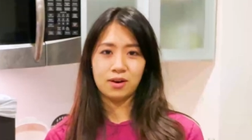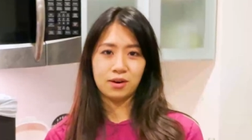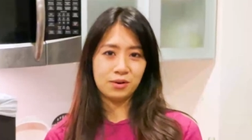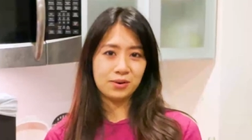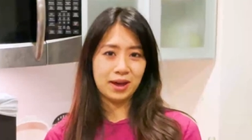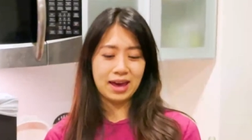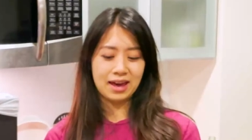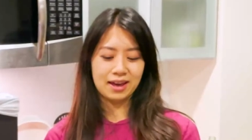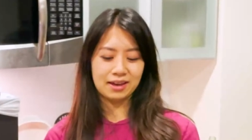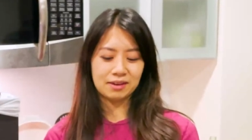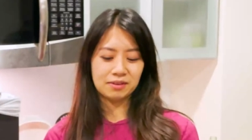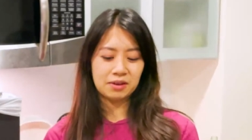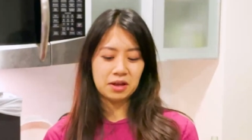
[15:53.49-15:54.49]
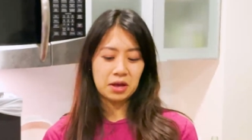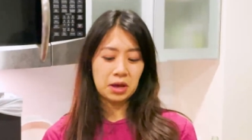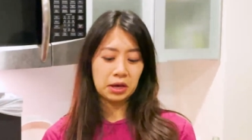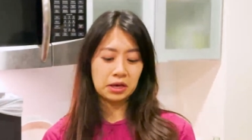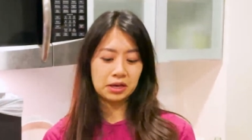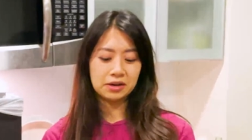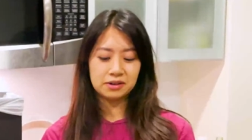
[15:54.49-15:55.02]
Okay,
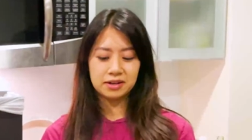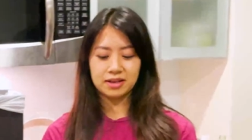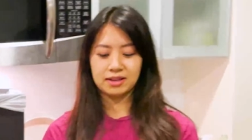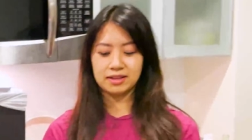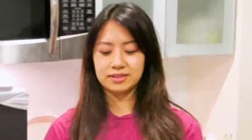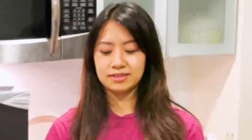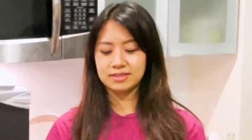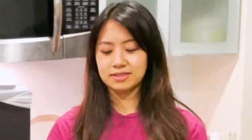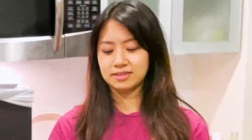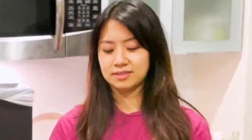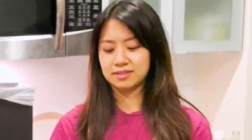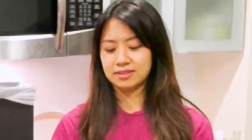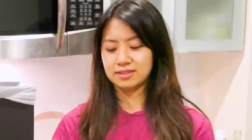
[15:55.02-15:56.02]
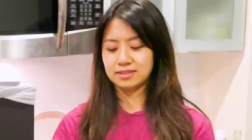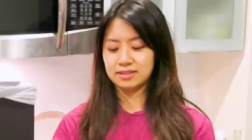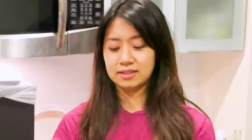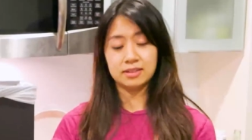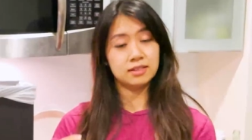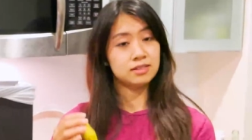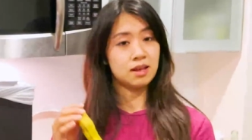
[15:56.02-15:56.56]
here is
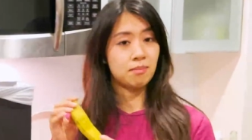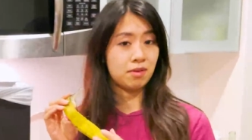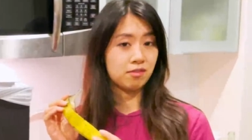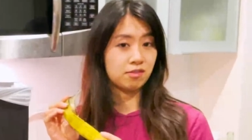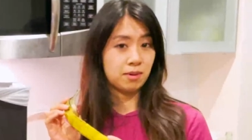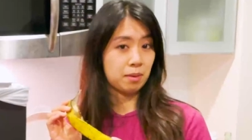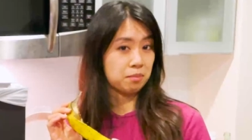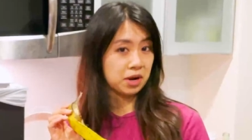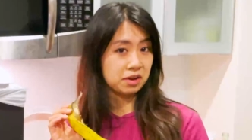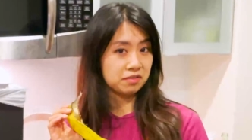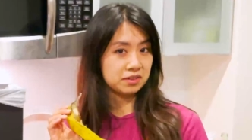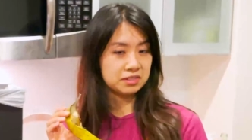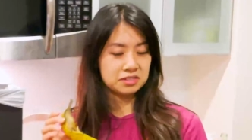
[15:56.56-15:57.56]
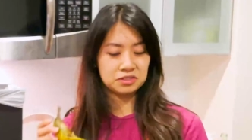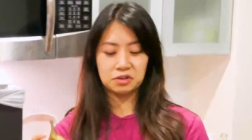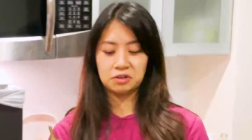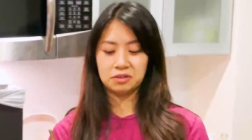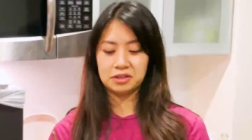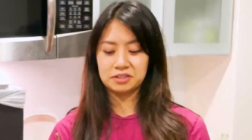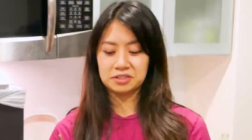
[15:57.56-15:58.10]
something for my breakfast
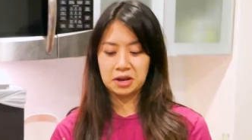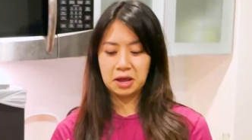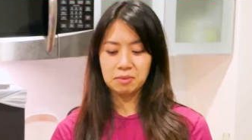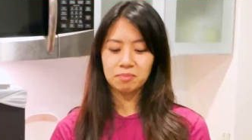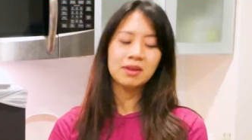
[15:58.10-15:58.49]
earlier today.